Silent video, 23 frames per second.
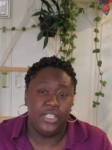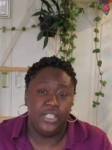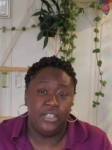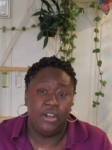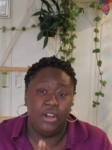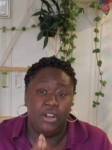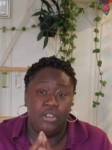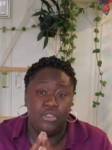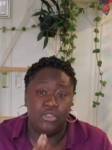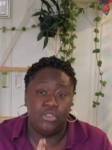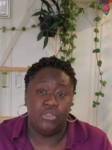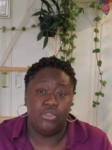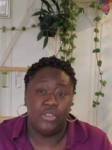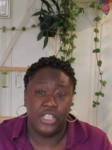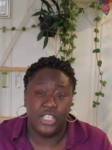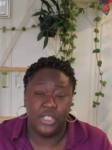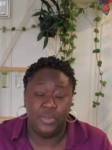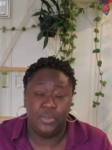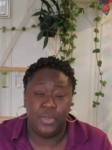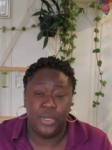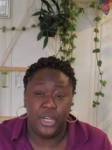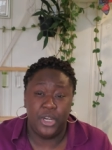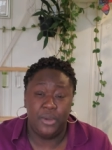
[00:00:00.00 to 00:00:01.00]
to also
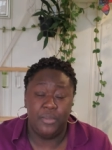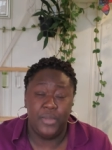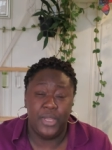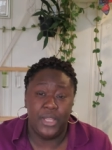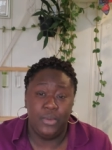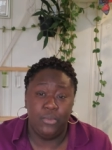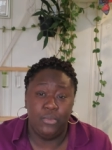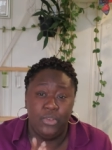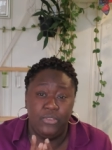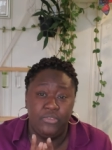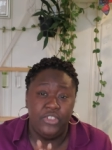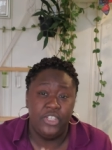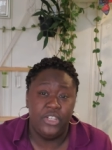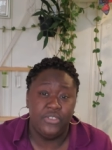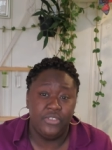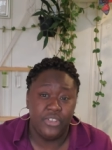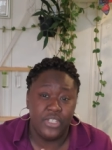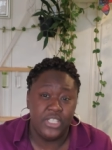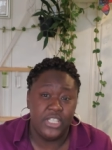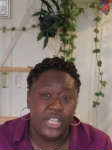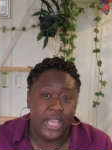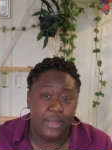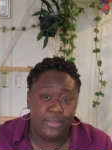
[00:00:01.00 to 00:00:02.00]
experiment with
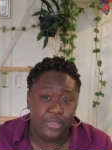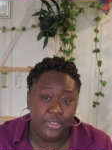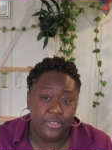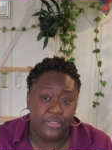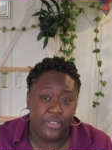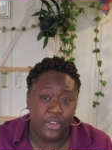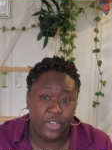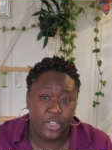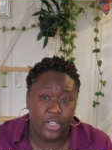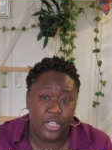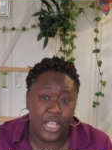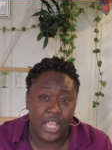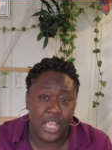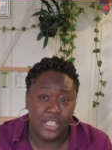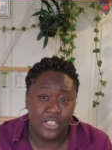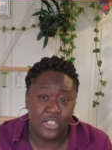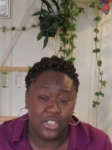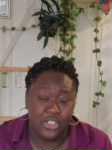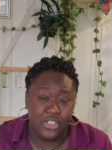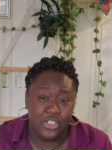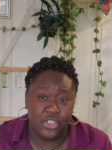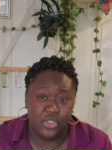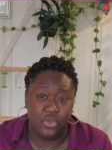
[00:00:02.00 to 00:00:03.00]
different types of
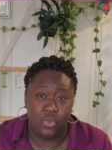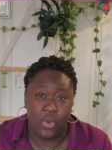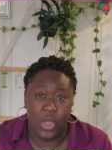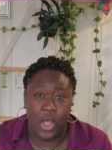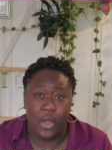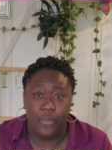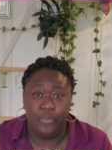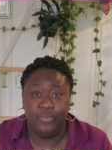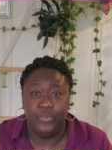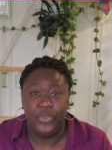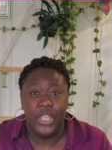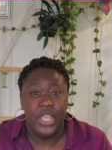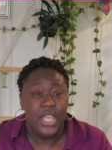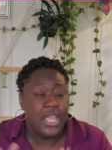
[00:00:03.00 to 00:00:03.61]
fertilizers as well.